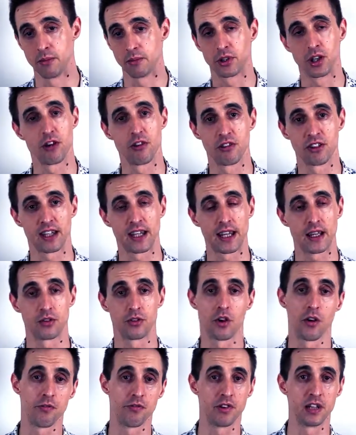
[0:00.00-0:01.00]
current account
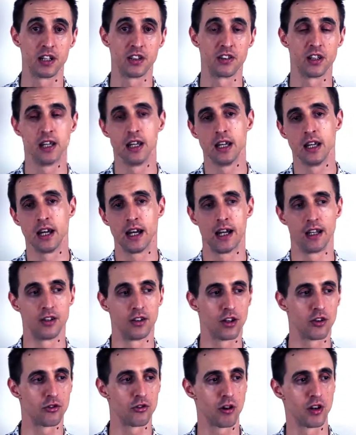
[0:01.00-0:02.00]
offerings
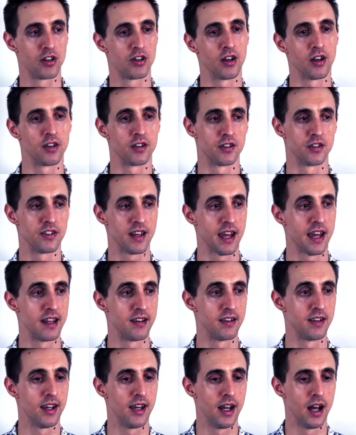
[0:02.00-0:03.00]
and trying to
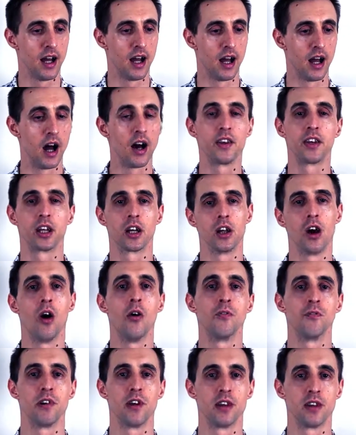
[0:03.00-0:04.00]
understand, are they going to
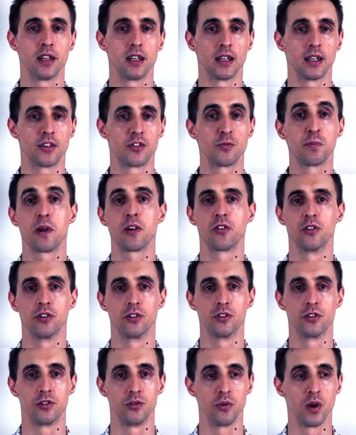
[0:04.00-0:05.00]
offer anything
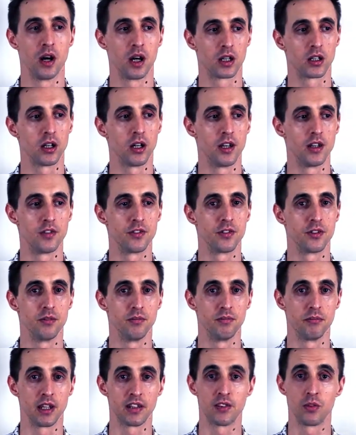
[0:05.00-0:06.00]
special to our clients that
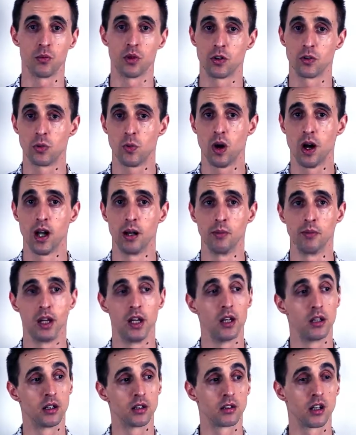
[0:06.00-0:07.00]
makes it worthwhile?
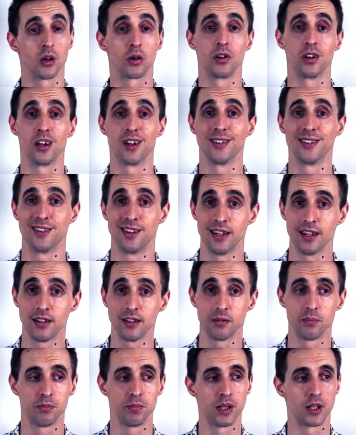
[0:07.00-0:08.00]
Coconut did,
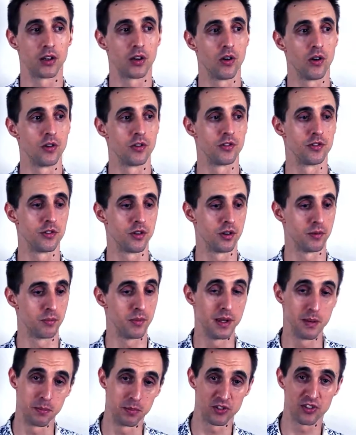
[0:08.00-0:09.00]
because
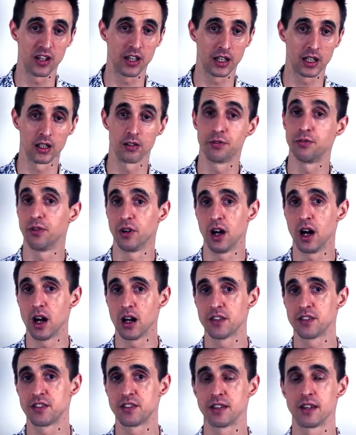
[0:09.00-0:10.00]
in particular for
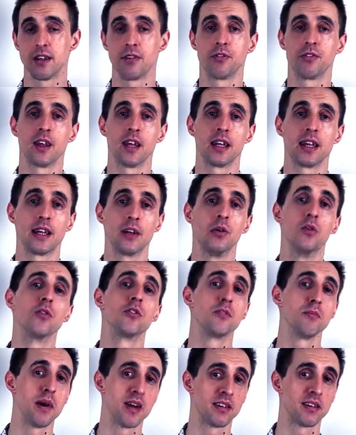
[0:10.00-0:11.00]
us, if they can
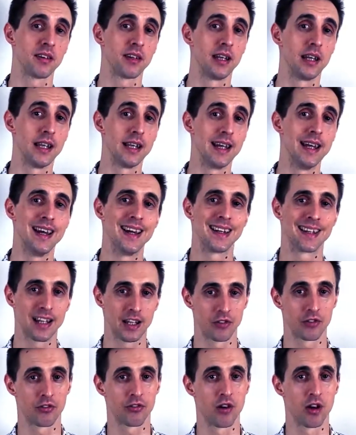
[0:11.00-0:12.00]
automatically
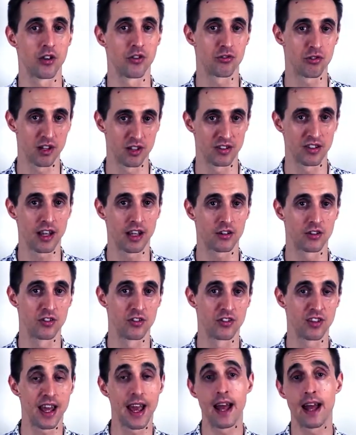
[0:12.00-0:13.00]
categorize
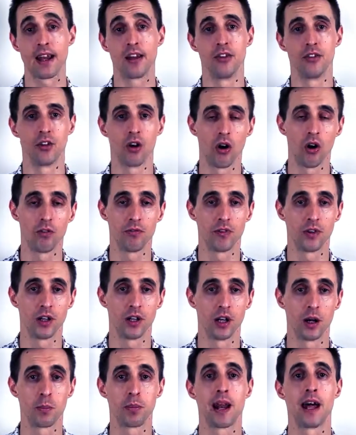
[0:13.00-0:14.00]
transactions and
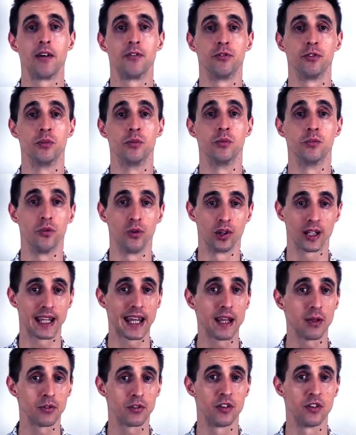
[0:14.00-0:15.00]
offer a platform for
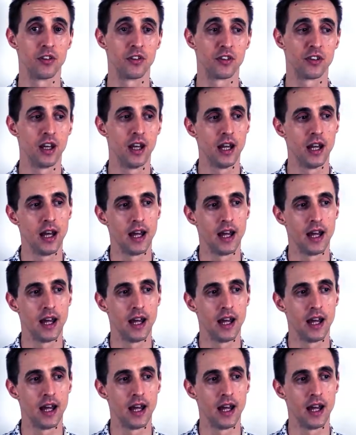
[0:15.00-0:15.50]
accountants,